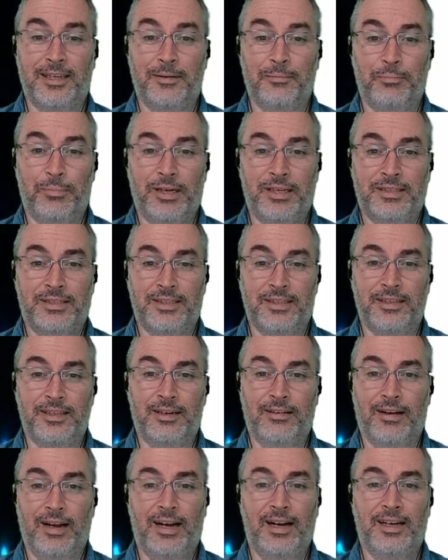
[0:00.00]
combusted
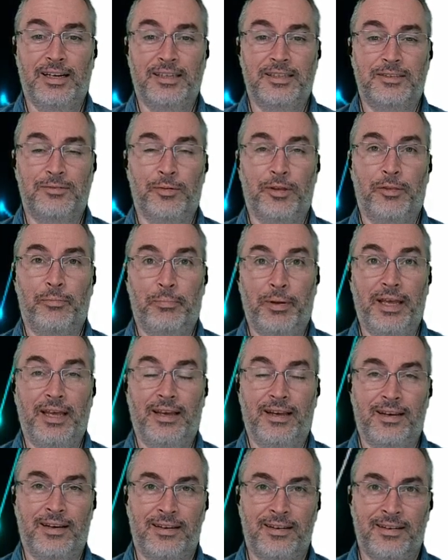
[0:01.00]
their eyes with
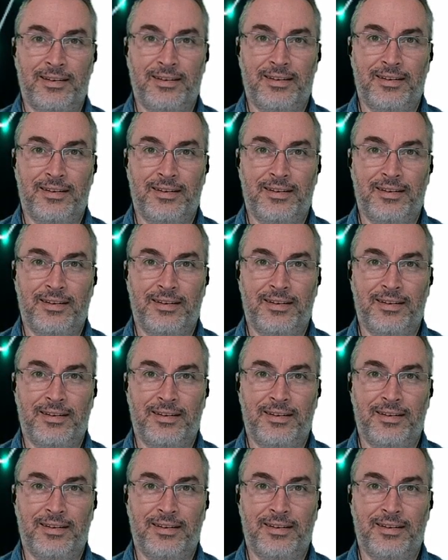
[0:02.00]
pink.